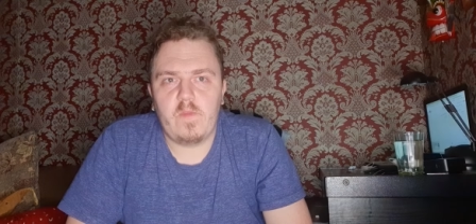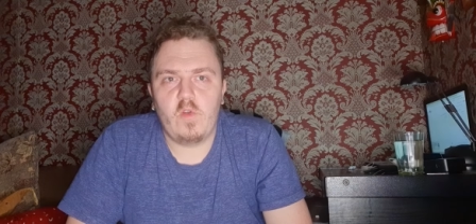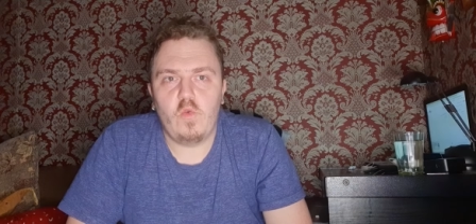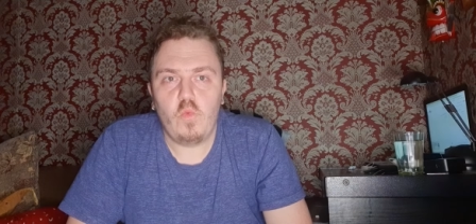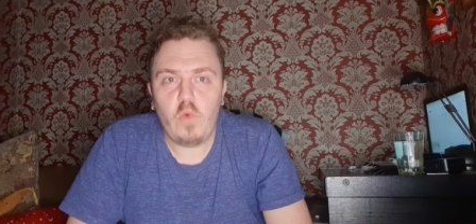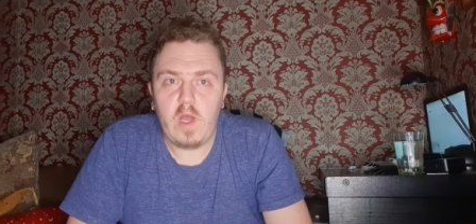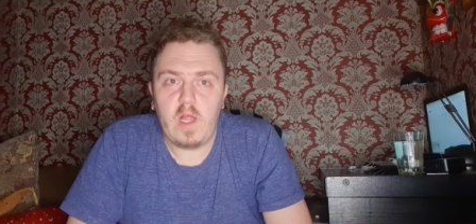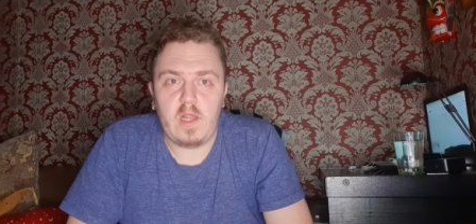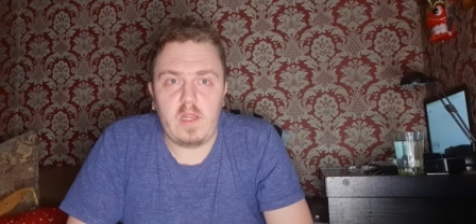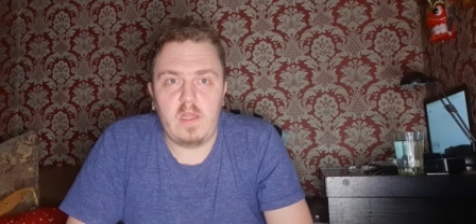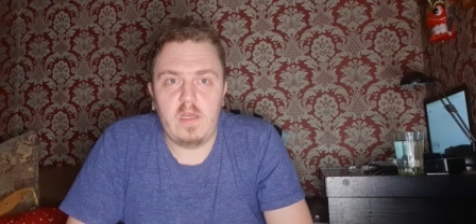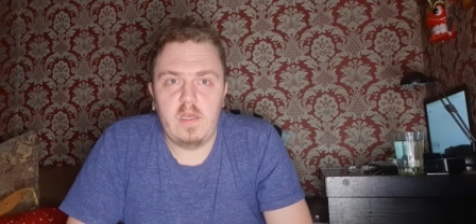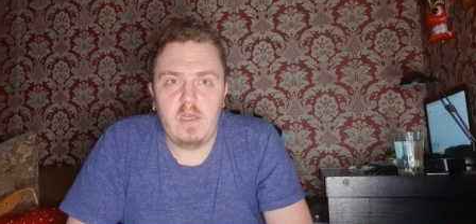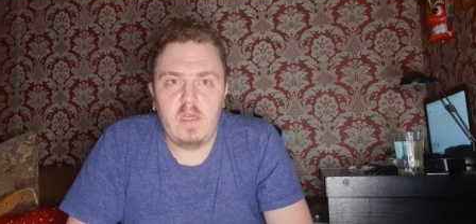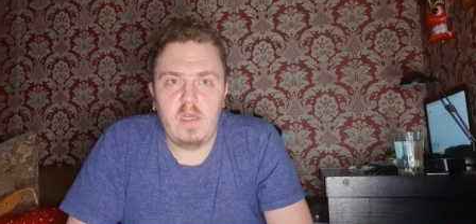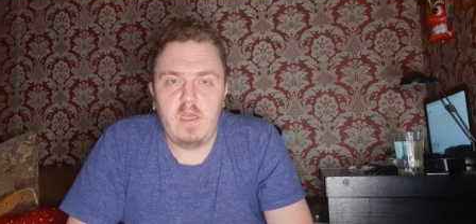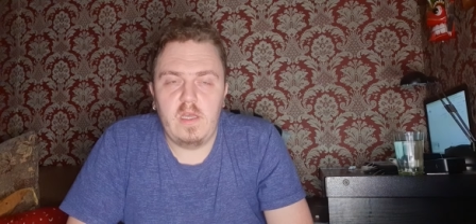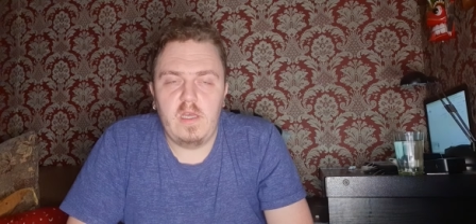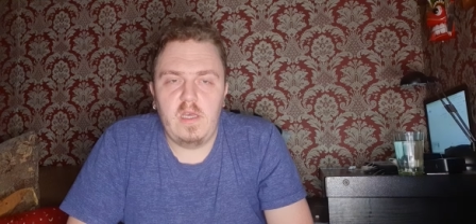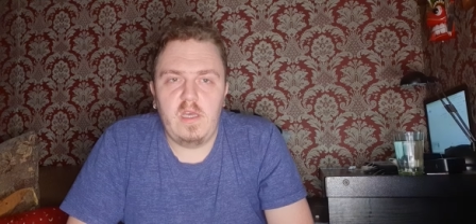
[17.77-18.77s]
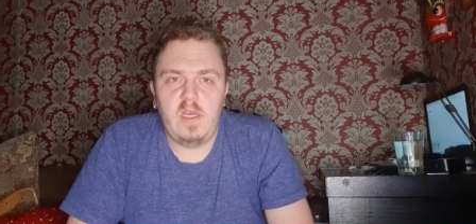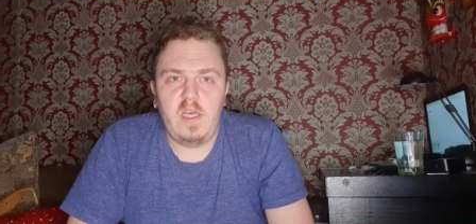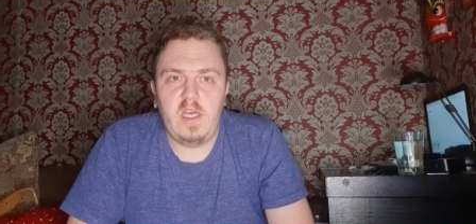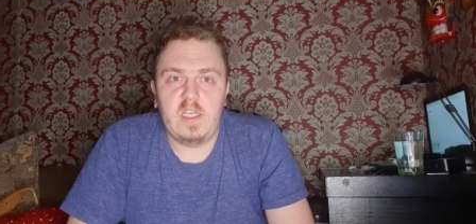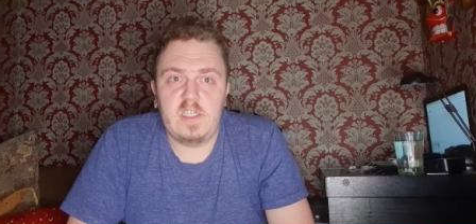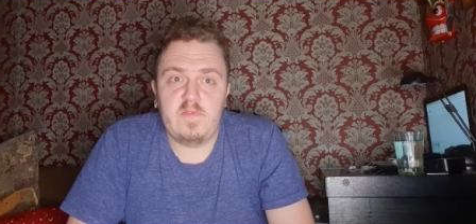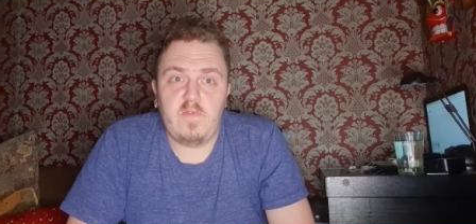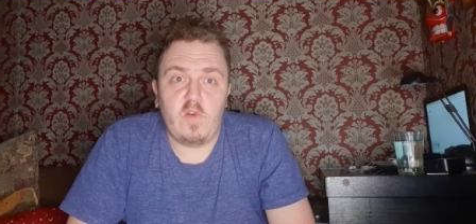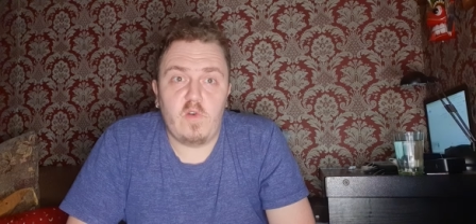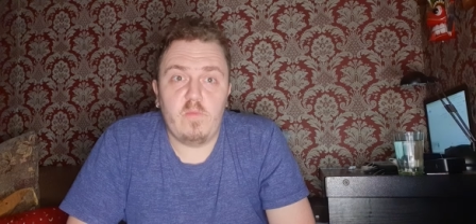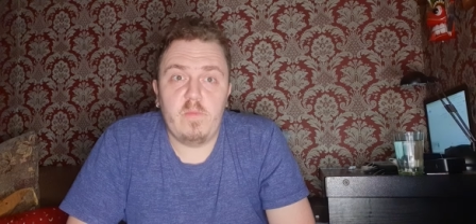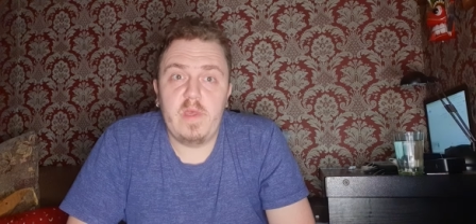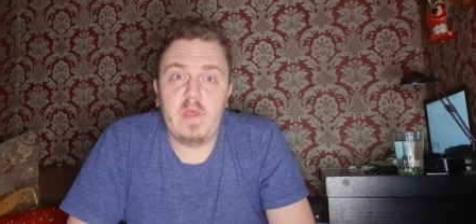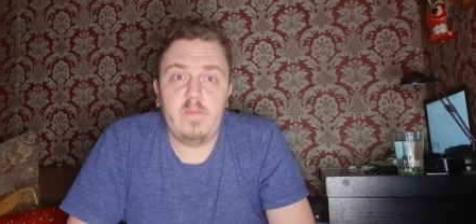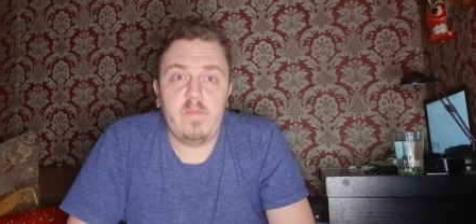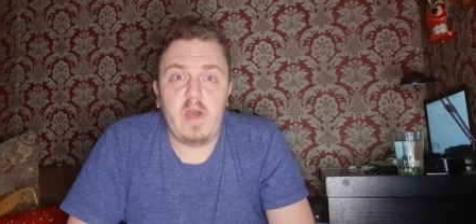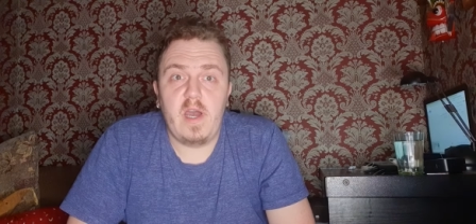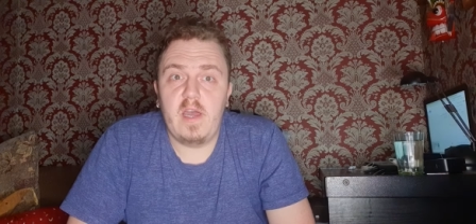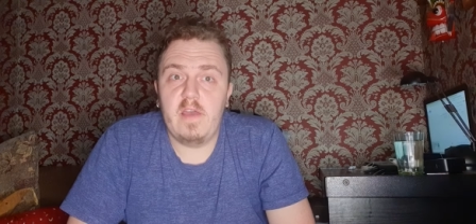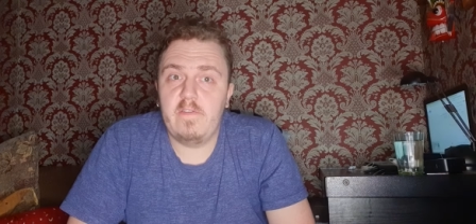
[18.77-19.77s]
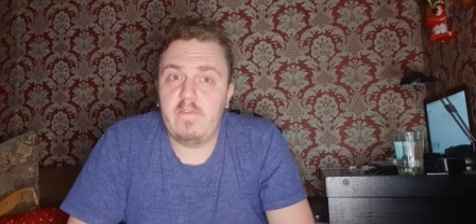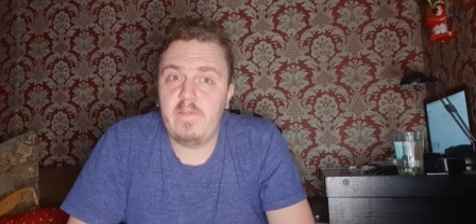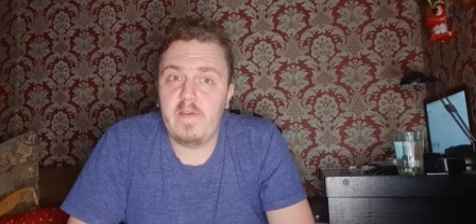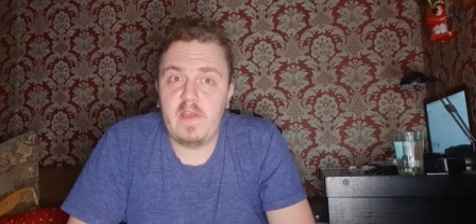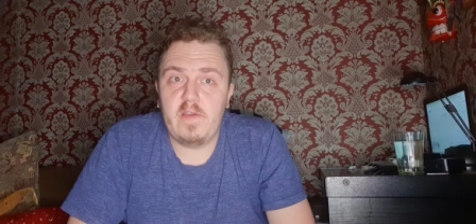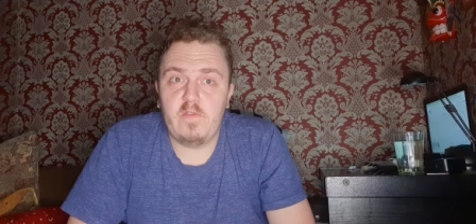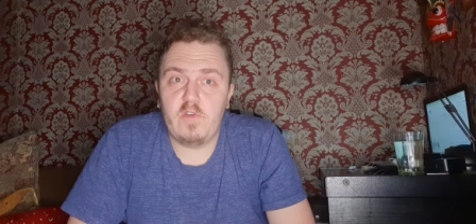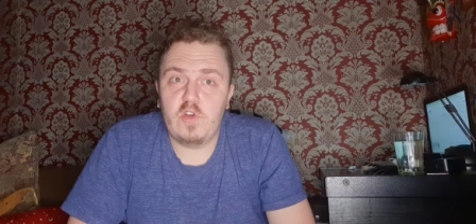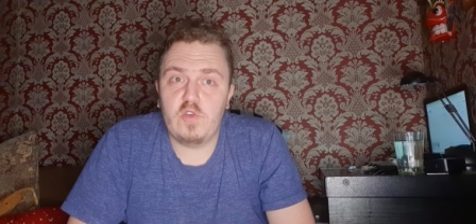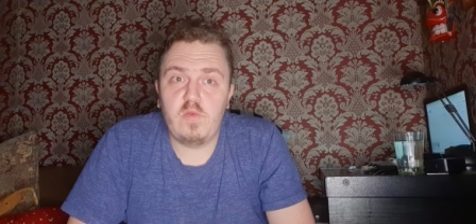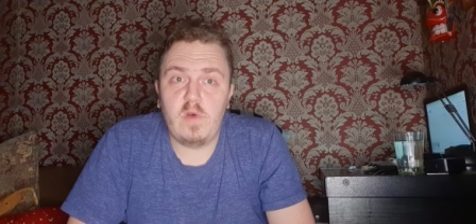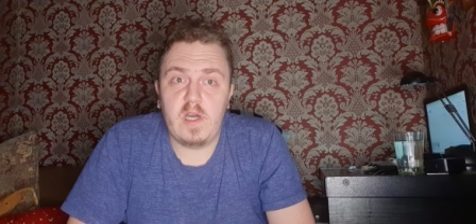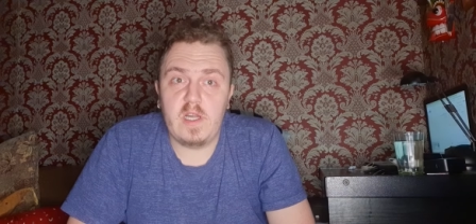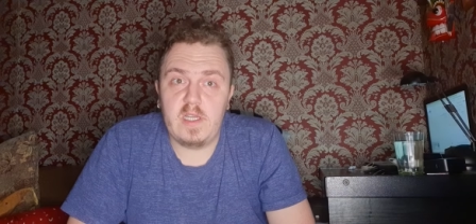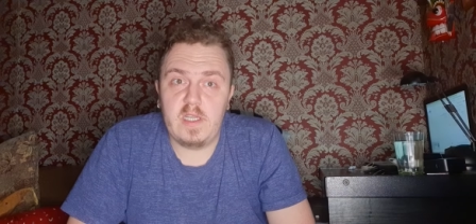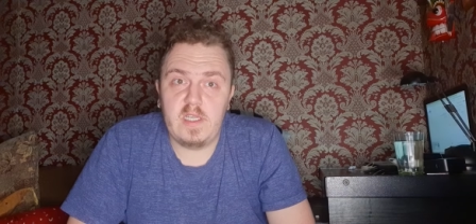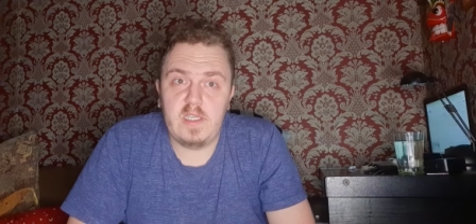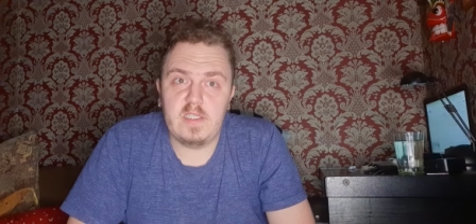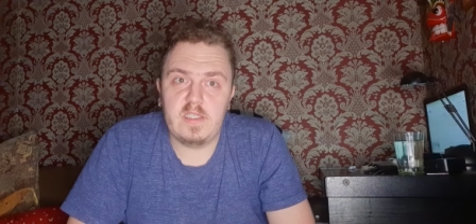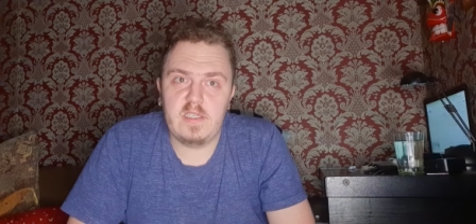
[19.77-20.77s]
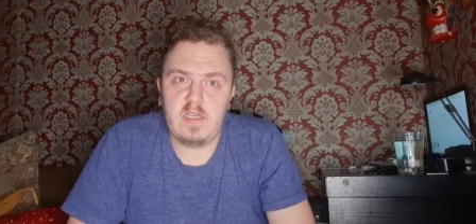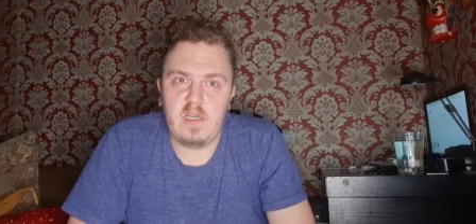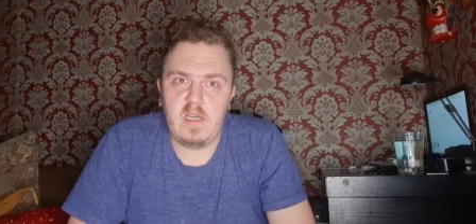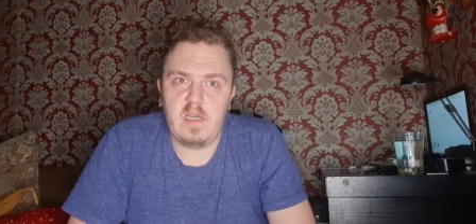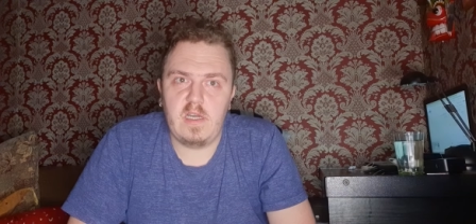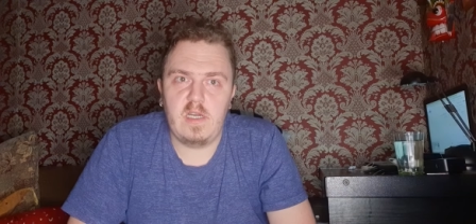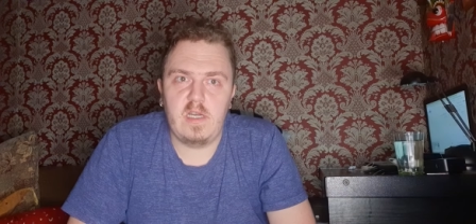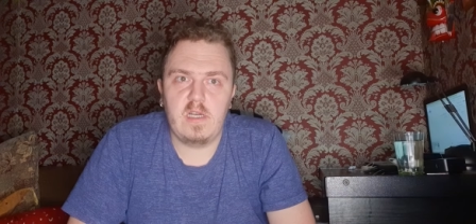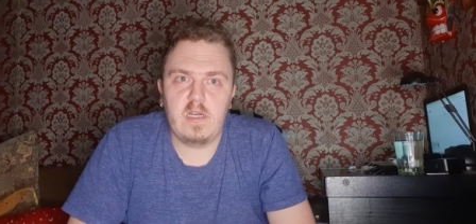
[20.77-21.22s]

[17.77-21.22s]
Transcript: Well, as for me my favorite one is uh,